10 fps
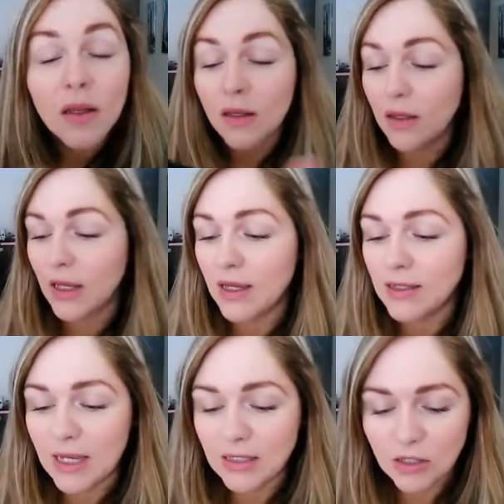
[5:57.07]
Okay, so
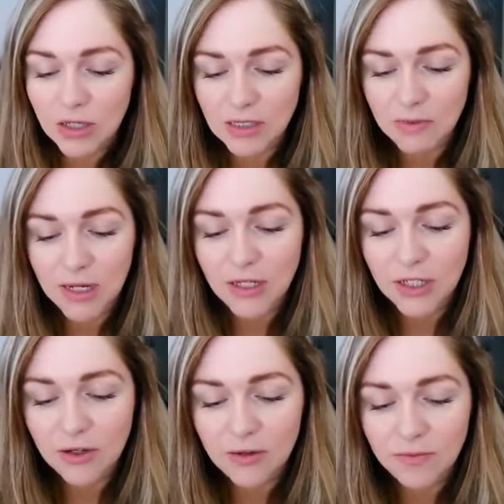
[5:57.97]
that's the transplanting
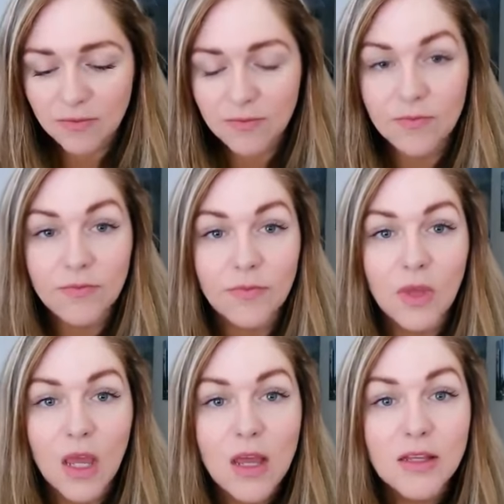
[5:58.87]
gel.
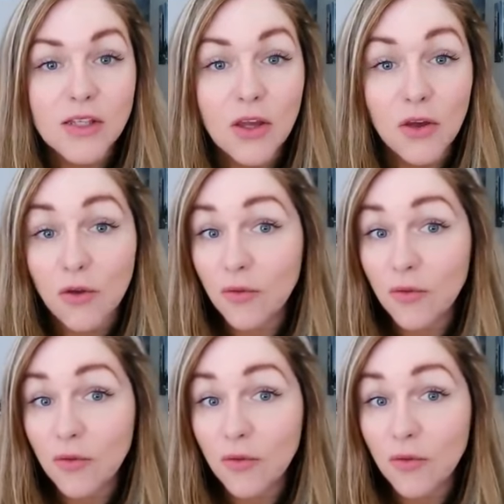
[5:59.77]
So